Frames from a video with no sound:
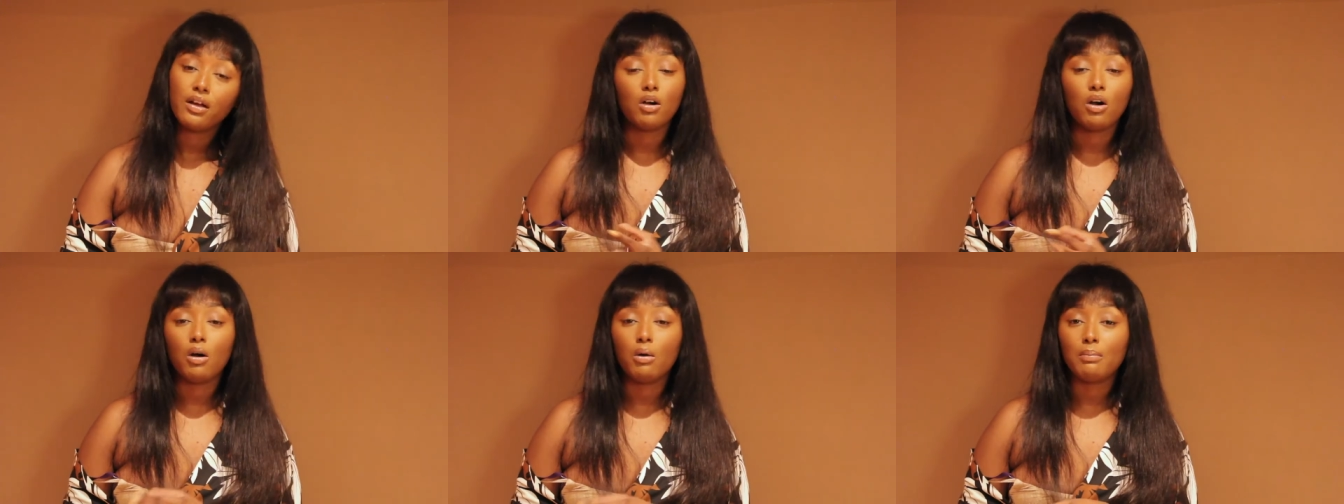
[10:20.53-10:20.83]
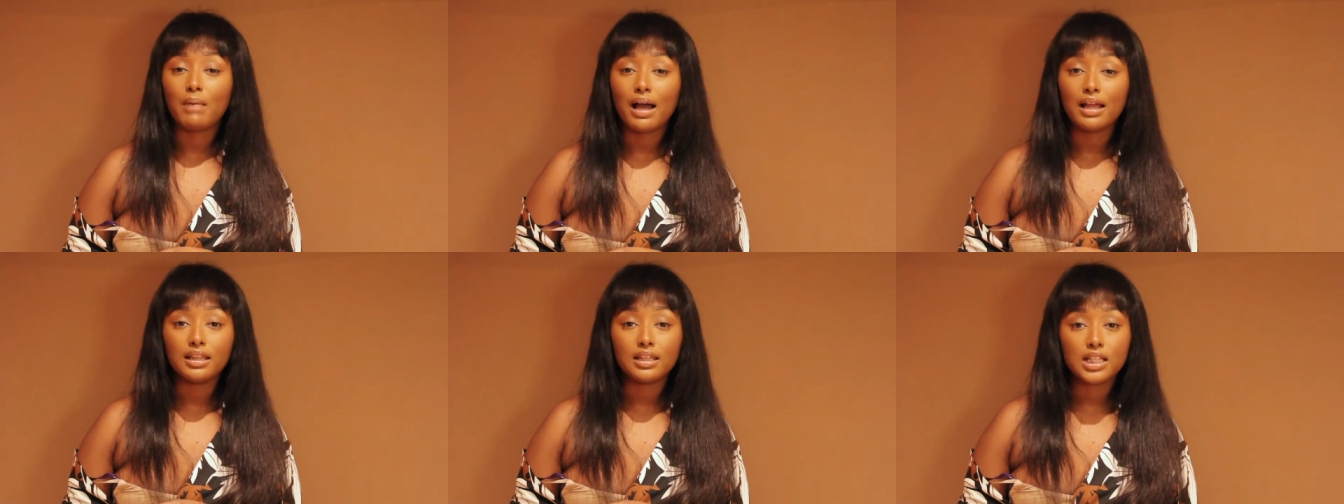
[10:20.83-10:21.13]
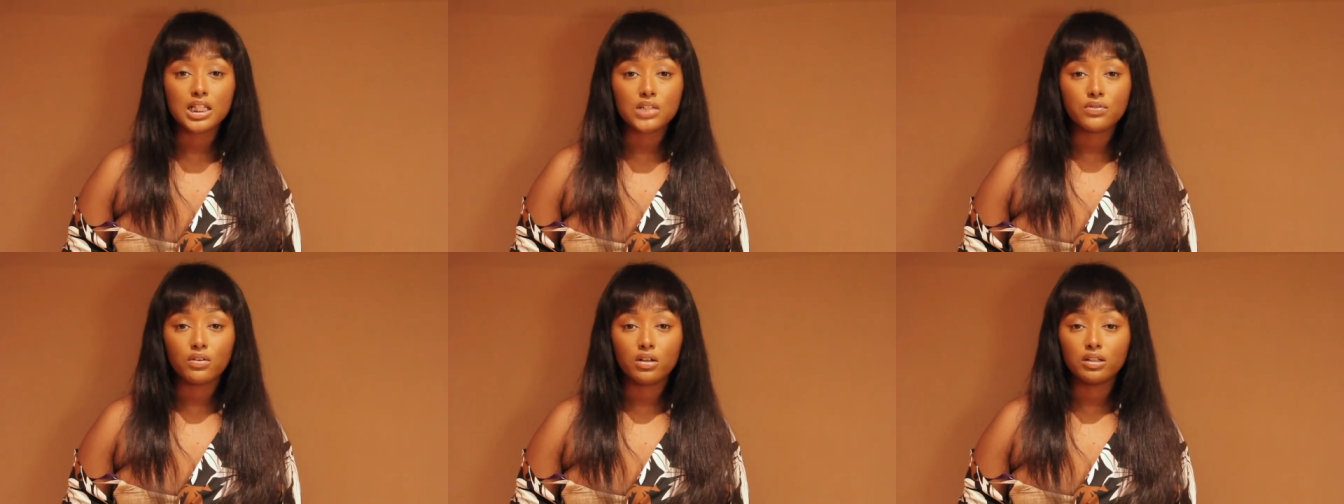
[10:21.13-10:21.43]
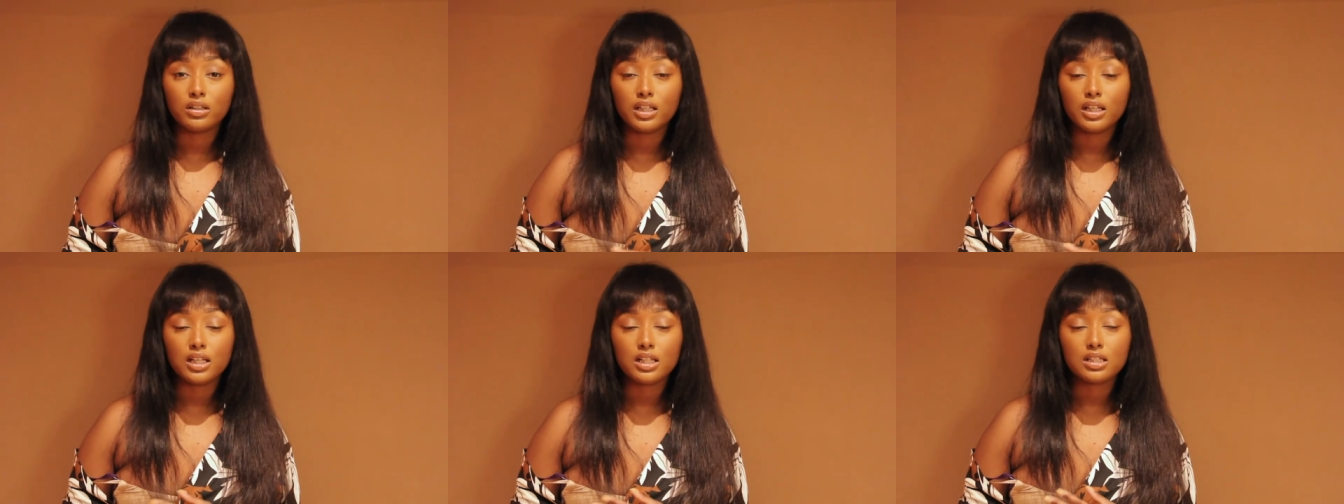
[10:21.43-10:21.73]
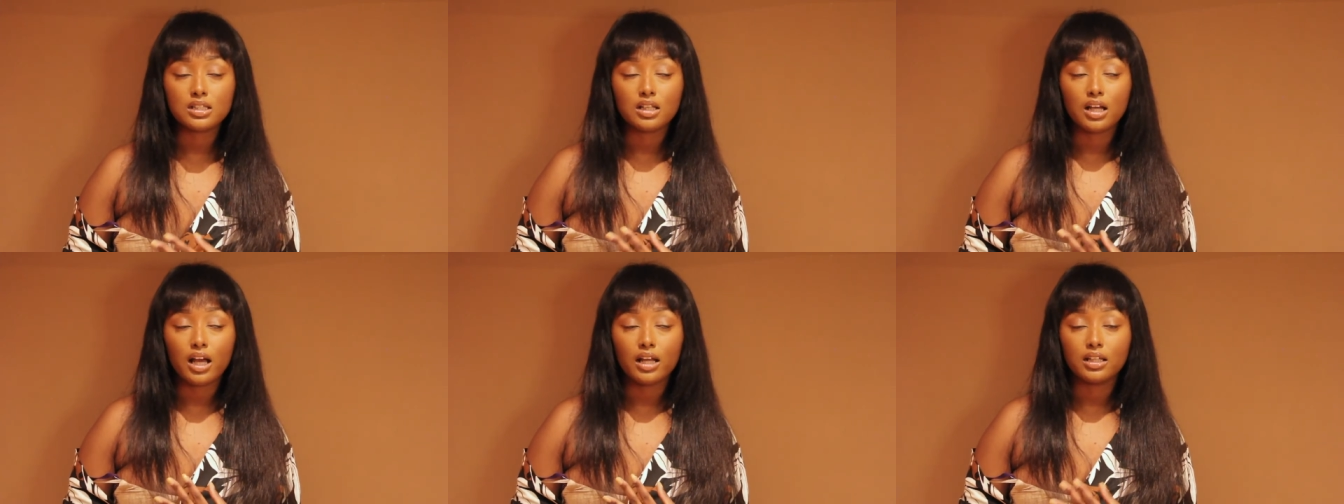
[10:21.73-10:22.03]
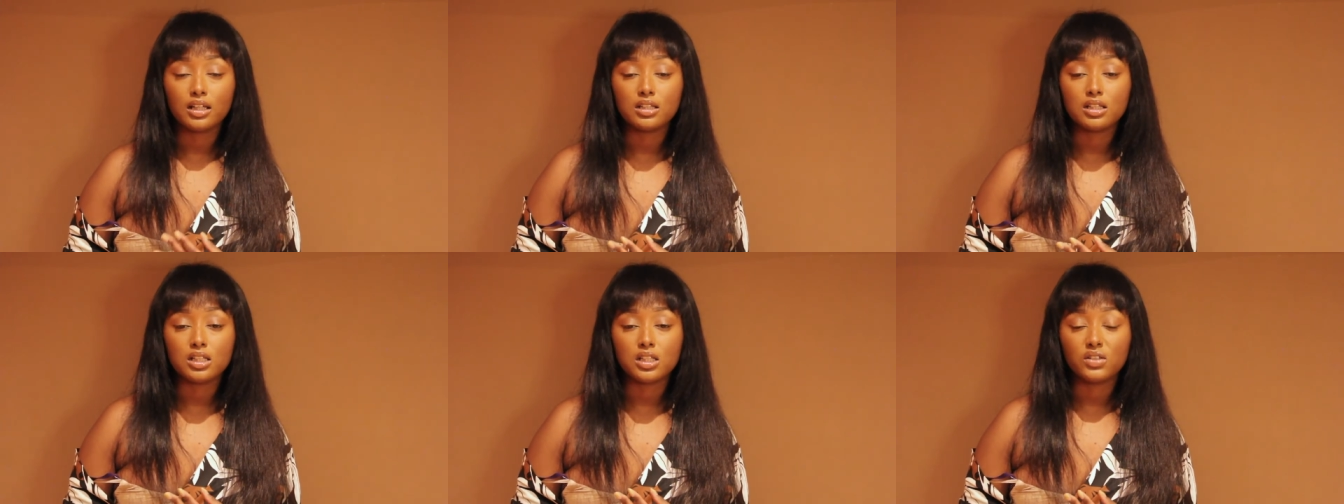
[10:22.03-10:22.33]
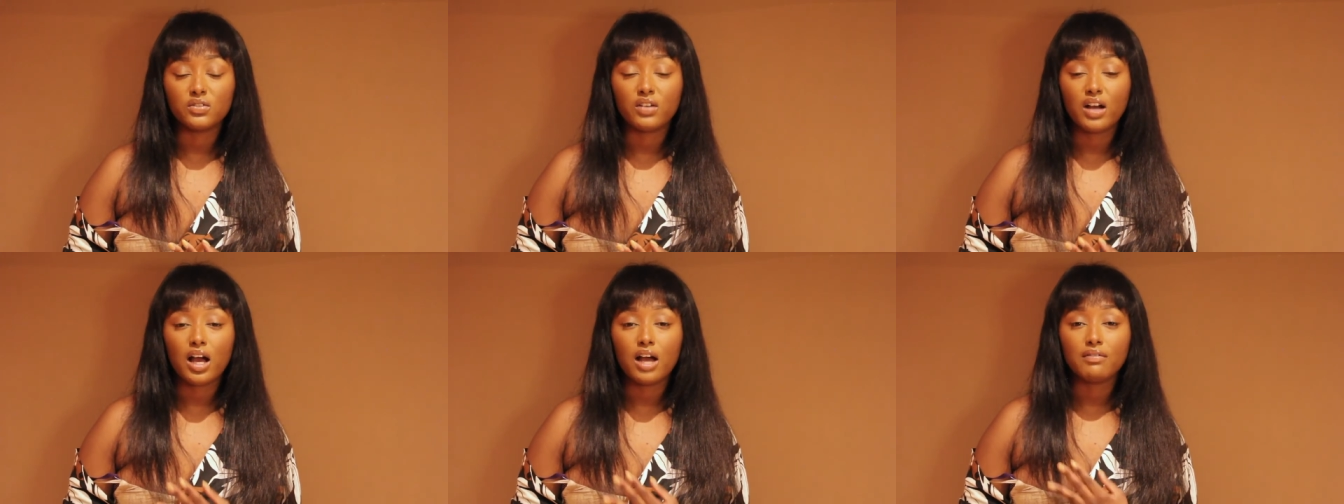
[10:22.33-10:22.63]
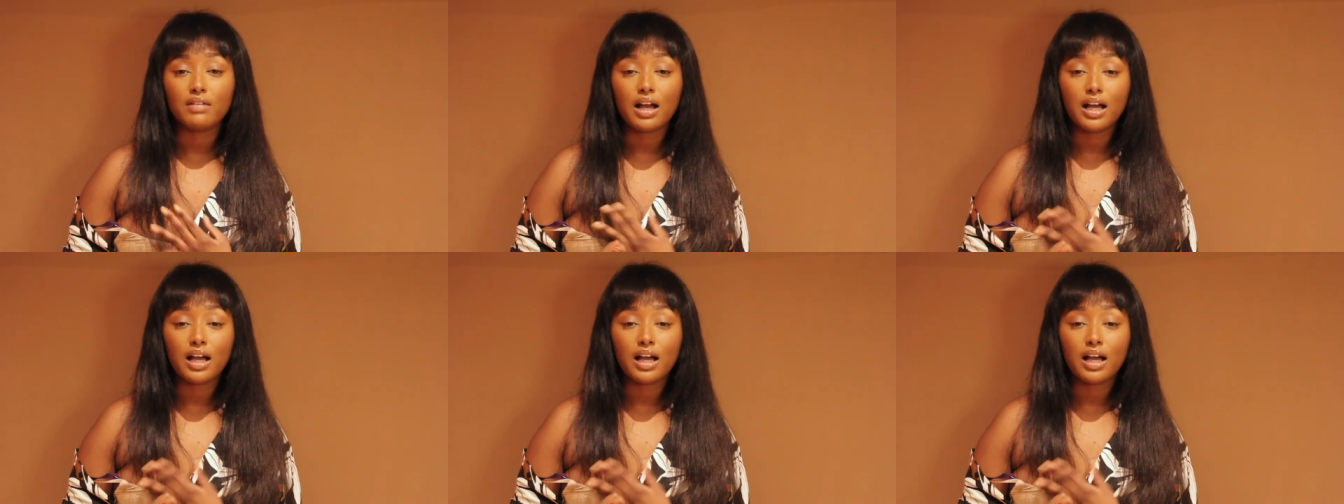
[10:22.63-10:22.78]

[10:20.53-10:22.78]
On my list for things I need to survive,